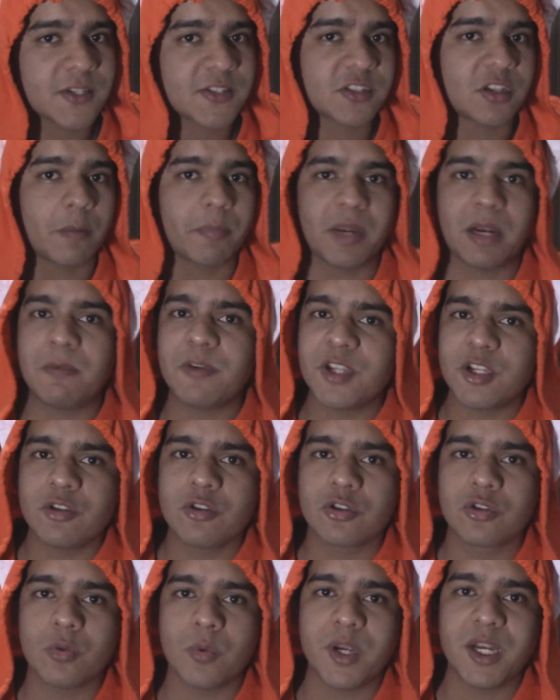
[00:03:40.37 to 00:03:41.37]
stop everything
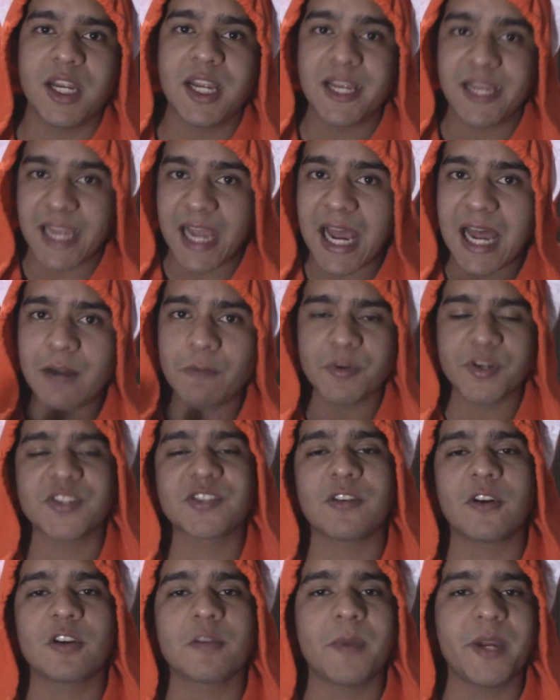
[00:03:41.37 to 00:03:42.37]
you're doing, and
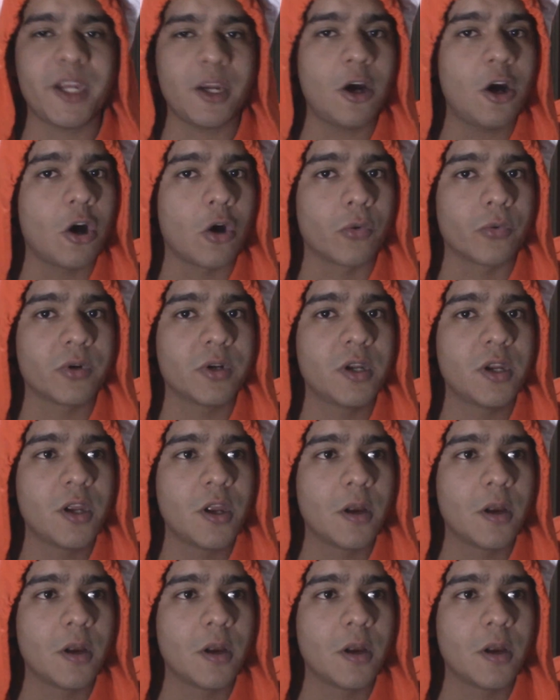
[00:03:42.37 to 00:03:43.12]
restart my own,